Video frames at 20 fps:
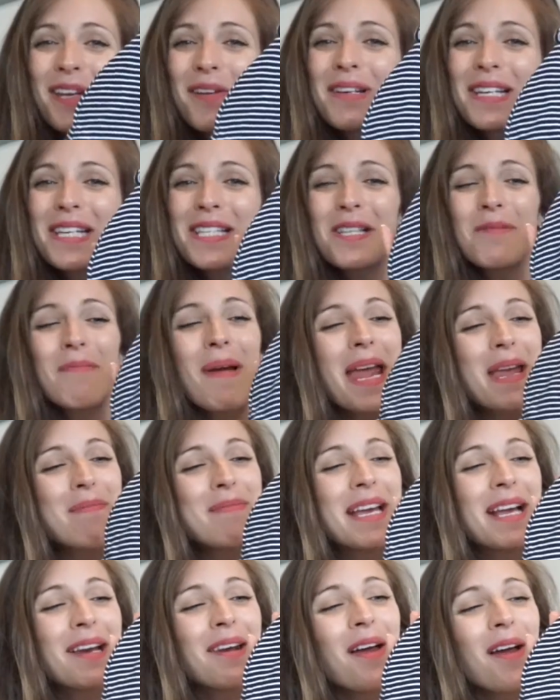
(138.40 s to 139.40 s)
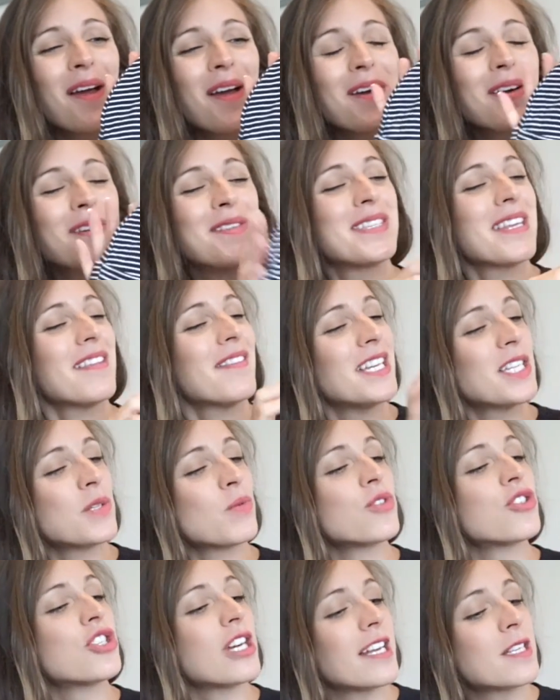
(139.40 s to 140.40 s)
Cute little baby clothes. This
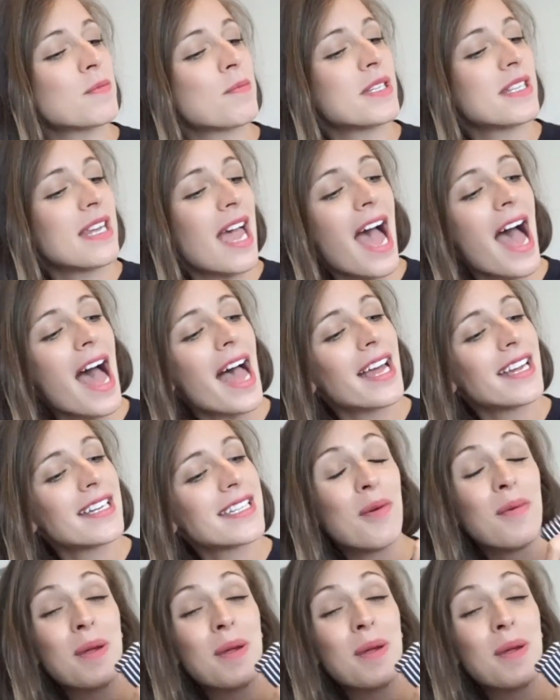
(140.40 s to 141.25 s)
was Jasper's hat.